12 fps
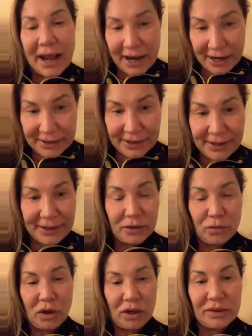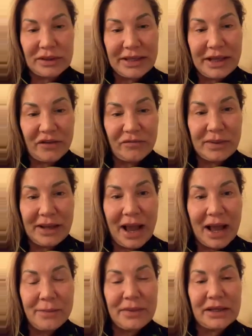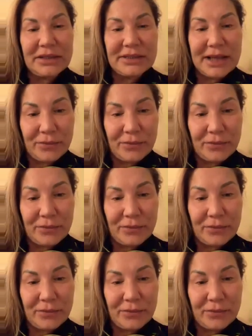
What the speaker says: and I had to work with the FBI because